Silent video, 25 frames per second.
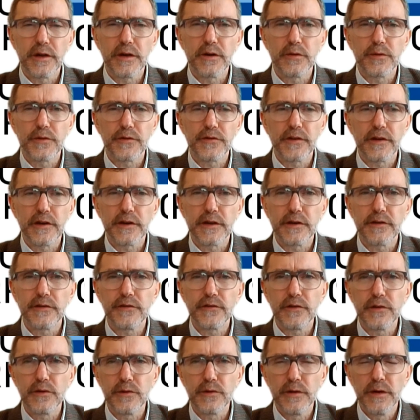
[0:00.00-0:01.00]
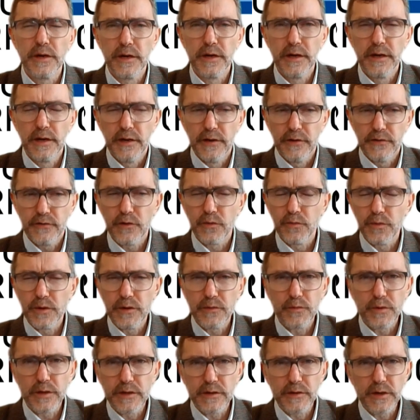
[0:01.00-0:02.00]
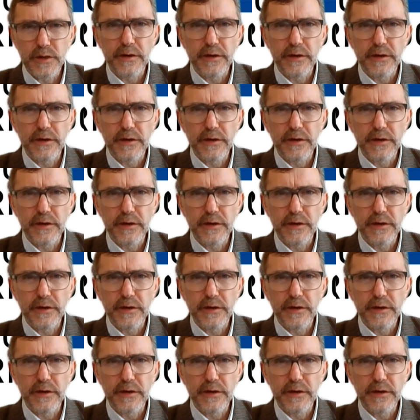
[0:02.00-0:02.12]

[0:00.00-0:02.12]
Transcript: on our side. So so we we